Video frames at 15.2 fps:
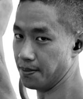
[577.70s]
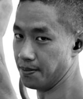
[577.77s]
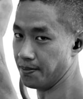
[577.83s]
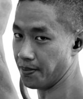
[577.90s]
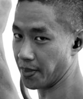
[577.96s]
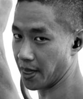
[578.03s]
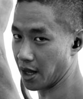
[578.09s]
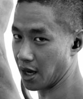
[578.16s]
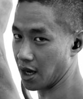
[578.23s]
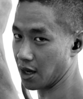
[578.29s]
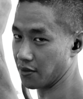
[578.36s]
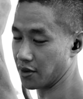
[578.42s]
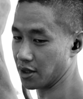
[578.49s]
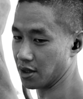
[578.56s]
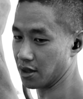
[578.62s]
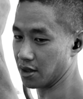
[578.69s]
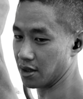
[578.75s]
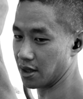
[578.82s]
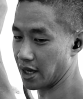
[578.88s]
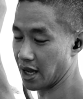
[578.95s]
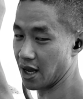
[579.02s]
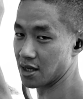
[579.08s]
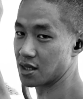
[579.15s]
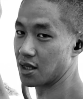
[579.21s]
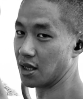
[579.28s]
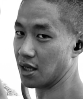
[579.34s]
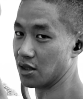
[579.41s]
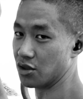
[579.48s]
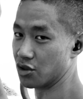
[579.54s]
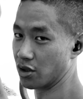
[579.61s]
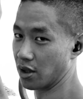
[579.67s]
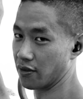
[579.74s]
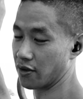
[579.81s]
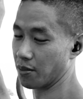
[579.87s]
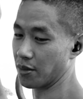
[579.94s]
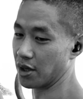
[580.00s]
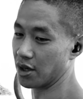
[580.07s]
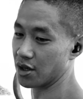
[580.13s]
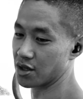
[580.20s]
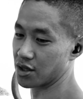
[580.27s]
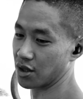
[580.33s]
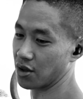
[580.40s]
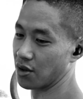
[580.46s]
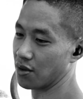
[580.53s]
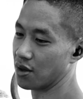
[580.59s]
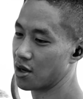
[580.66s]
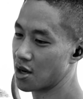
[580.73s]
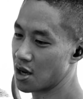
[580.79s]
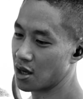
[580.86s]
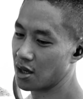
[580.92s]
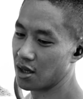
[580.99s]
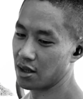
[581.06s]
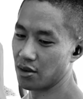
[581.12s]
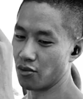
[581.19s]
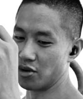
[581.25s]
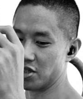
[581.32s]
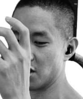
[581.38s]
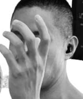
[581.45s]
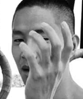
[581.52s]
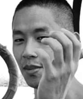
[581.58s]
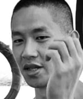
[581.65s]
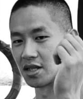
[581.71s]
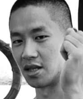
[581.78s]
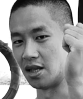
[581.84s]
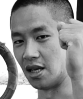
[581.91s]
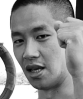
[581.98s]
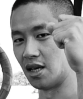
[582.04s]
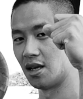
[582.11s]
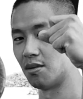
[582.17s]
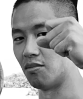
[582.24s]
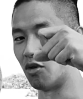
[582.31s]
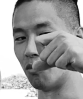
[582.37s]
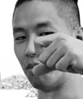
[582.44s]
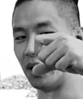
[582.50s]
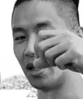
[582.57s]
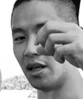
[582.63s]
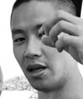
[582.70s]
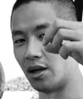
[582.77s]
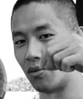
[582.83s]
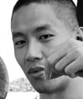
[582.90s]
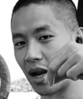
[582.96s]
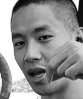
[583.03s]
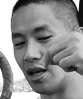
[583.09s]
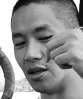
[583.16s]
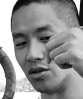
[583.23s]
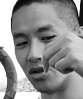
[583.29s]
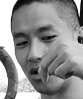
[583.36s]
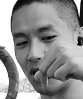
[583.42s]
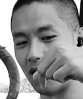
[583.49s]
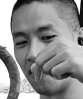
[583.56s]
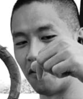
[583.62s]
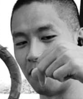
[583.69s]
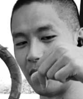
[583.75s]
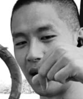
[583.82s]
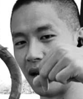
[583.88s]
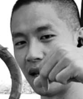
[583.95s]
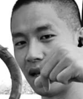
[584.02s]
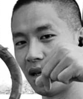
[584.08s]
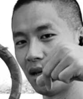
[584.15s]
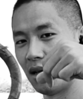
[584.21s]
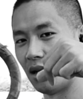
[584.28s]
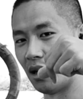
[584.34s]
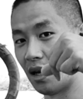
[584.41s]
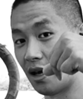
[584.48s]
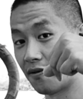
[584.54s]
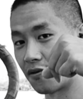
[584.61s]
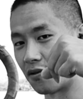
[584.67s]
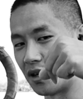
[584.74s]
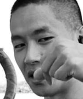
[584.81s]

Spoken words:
I have a nasty injury from years ago, which limits the mobility range of my left